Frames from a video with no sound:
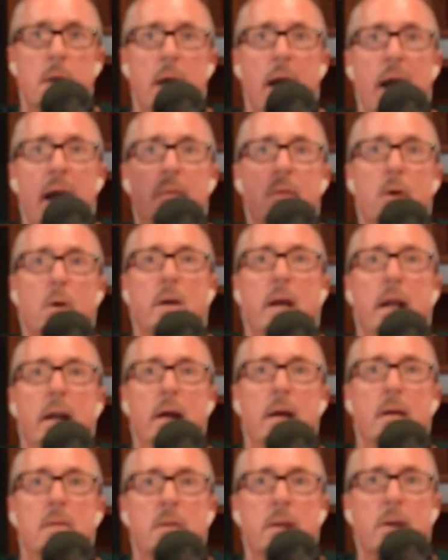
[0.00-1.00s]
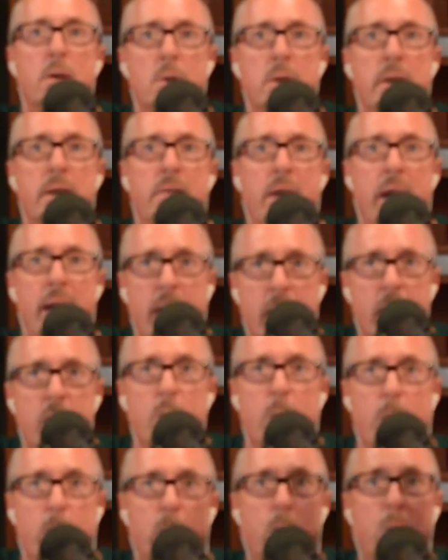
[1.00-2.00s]
and they're gonna literally they
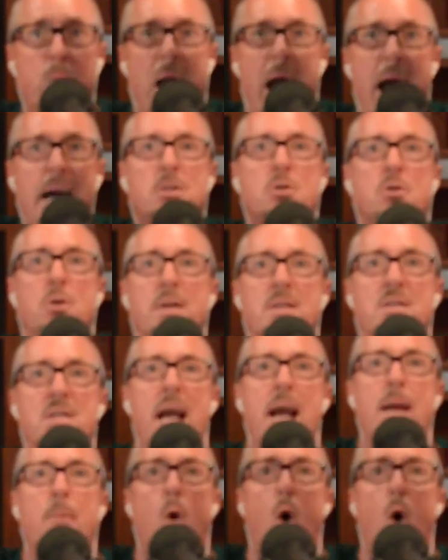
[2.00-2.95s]
have plastered his name